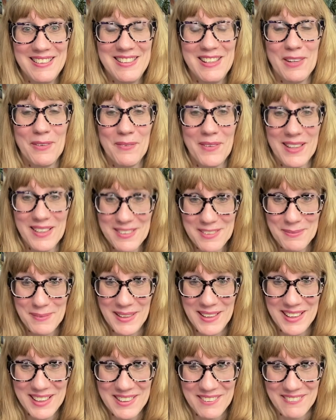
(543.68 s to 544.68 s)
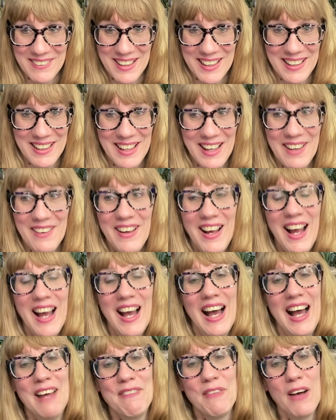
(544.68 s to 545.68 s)
Do you want to smell like oregano?
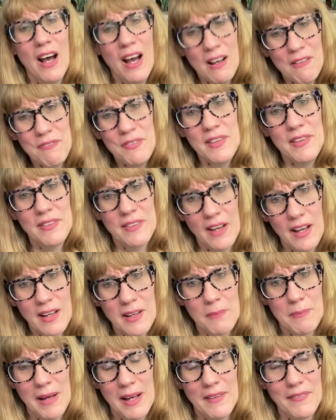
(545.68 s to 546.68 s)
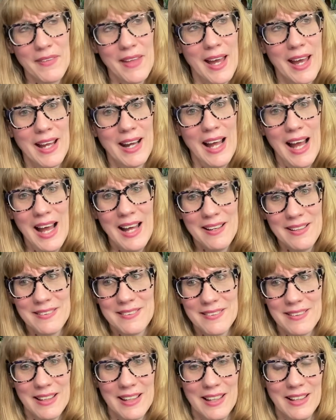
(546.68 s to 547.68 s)
I've often thought about that,
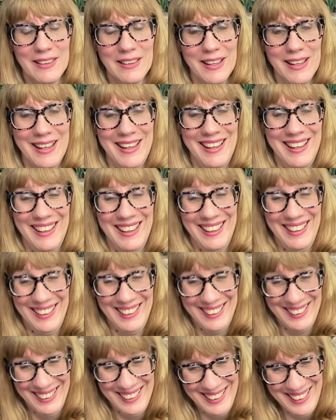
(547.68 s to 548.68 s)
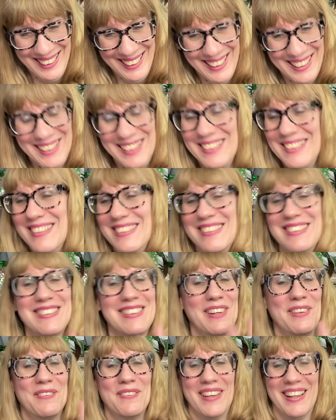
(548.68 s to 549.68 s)
honestly. Like, it's
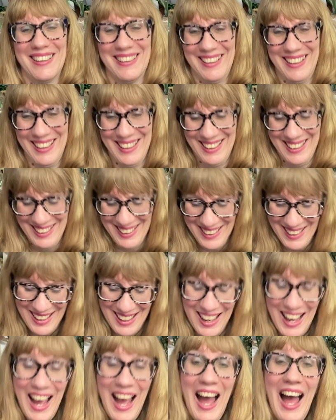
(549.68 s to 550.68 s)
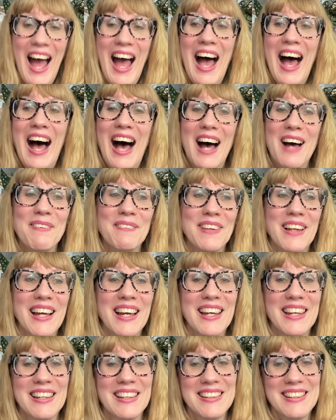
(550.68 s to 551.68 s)
so weird. I'm
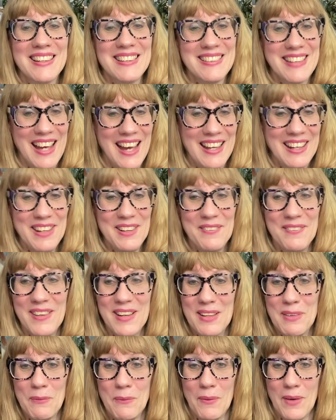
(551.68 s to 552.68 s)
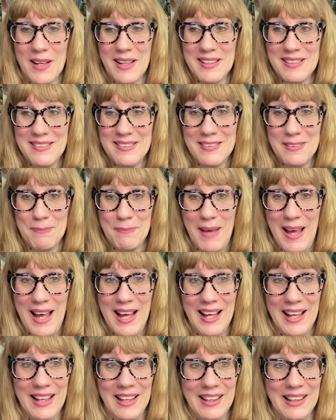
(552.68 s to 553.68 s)
like, does anyone want to
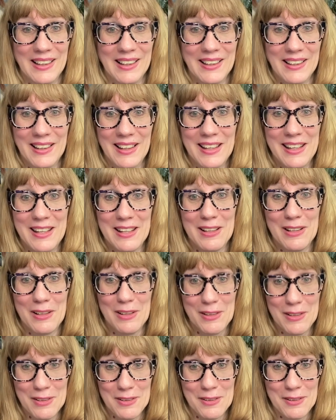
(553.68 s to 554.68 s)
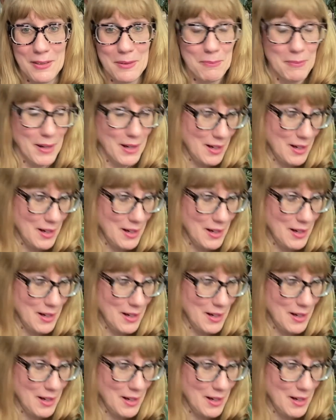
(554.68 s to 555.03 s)
smell like an herb?